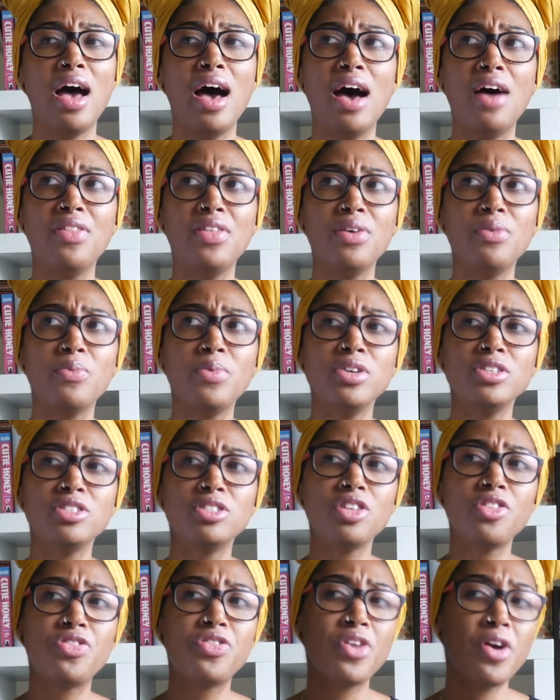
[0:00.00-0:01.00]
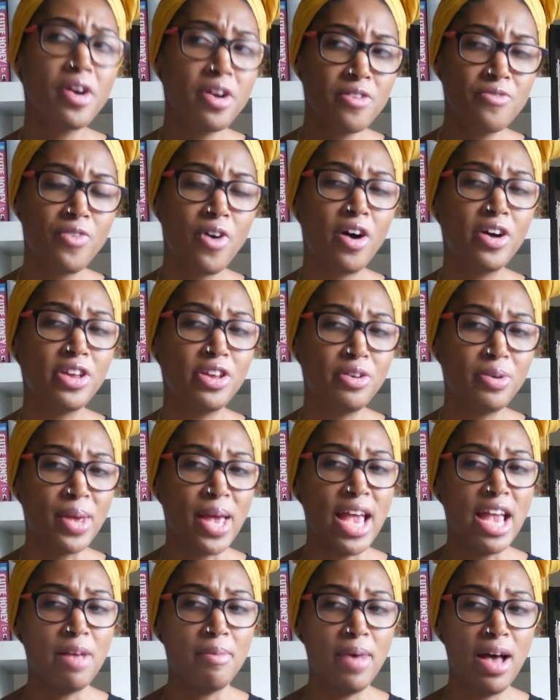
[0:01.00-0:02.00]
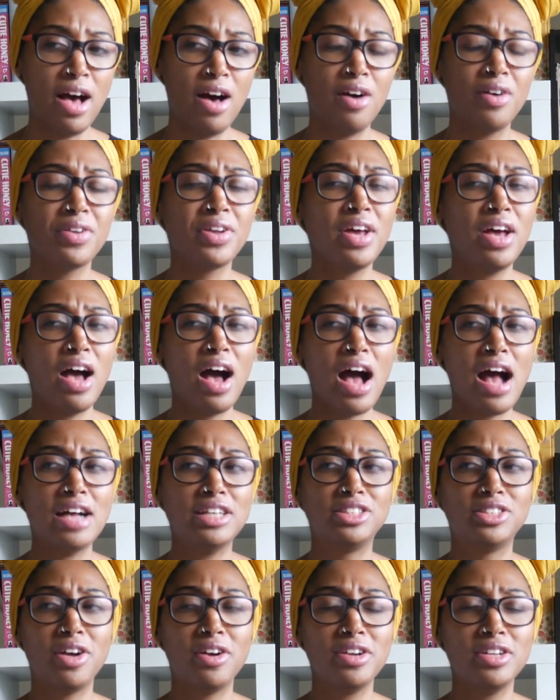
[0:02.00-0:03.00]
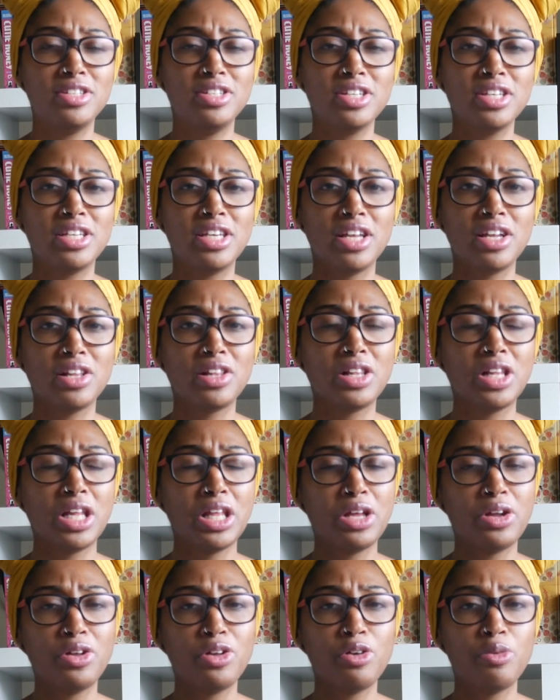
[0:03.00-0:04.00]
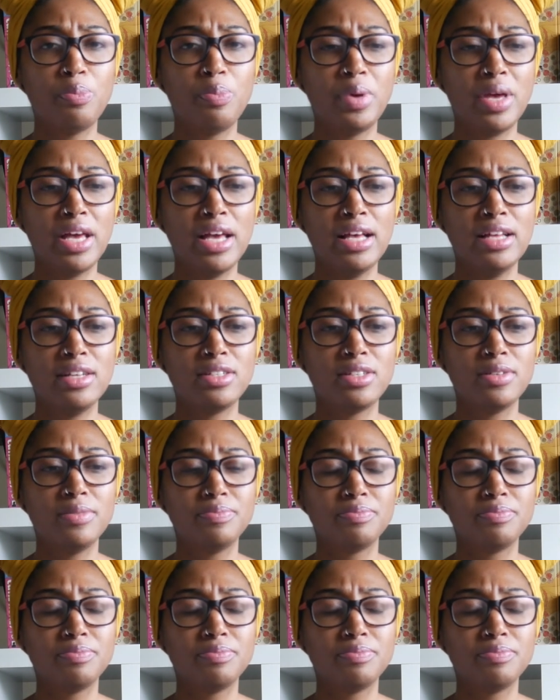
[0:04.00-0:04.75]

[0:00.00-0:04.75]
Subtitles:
and then once the third volume came out, I started to get a little bit